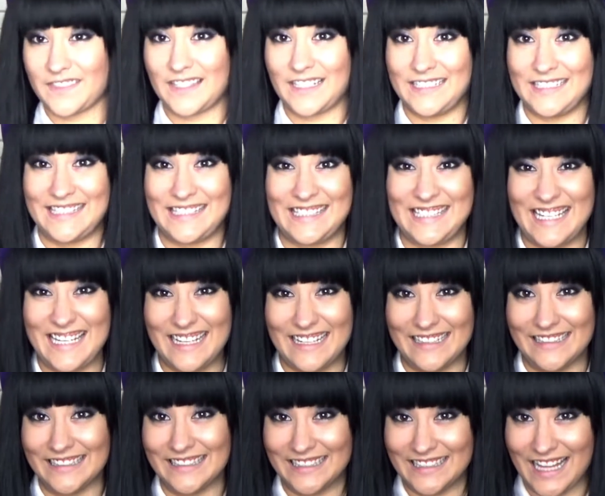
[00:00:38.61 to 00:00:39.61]
see
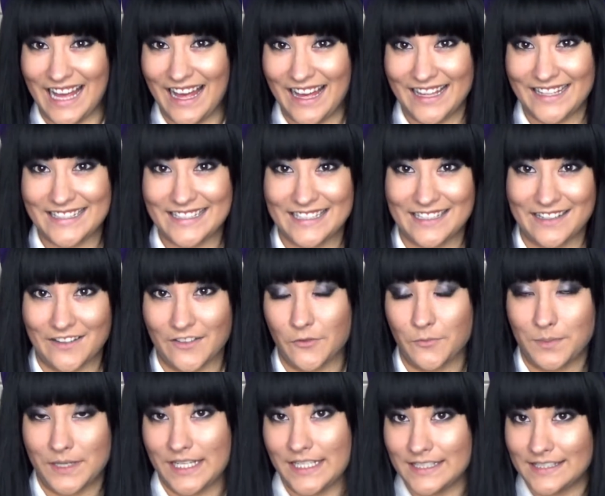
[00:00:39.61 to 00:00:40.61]
a lot
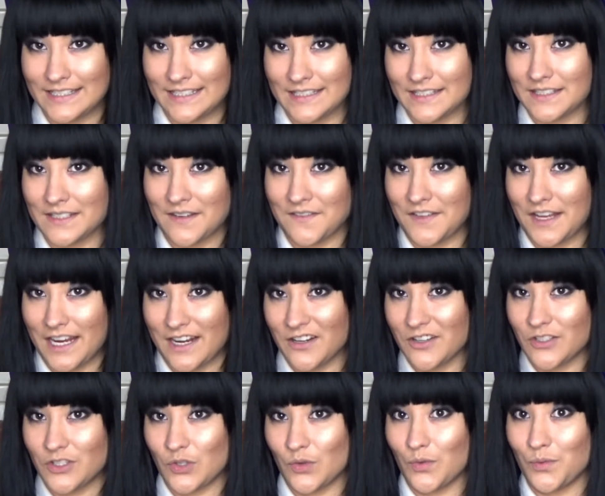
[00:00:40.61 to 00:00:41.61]
of pieces of
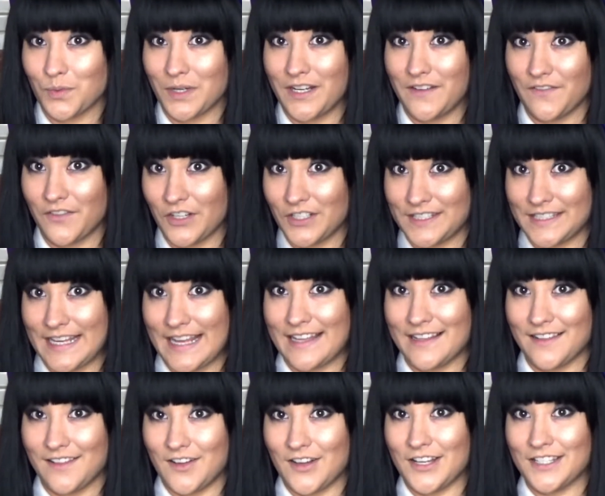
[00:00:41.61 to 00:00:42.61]
hair jewelry for
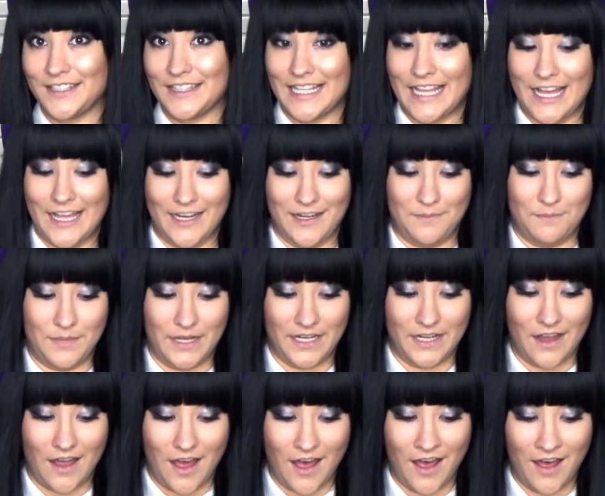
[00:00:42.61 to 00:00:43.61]
sale online,
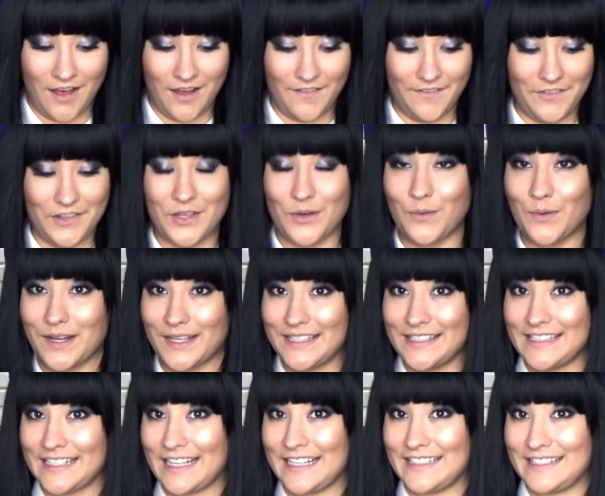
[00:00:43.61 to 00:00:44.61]
but of the
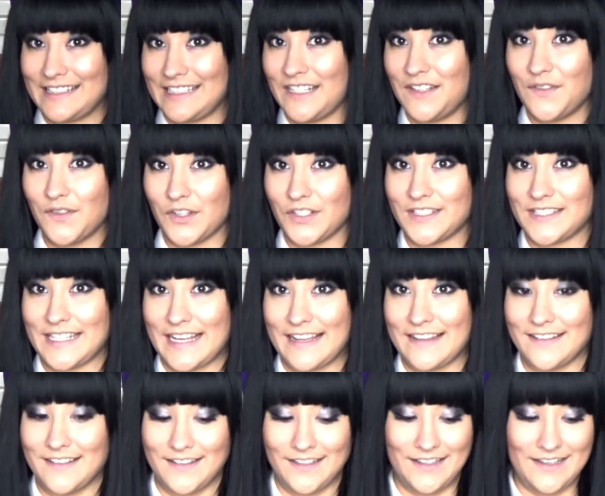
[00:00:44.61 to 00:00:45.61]
ones I see for
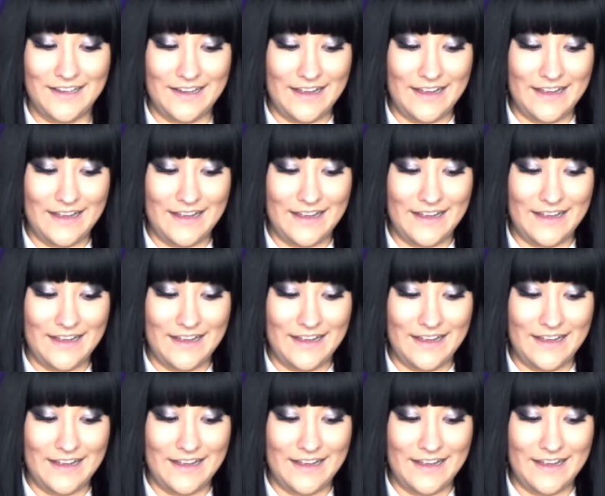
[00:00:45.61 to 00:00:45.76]
sale,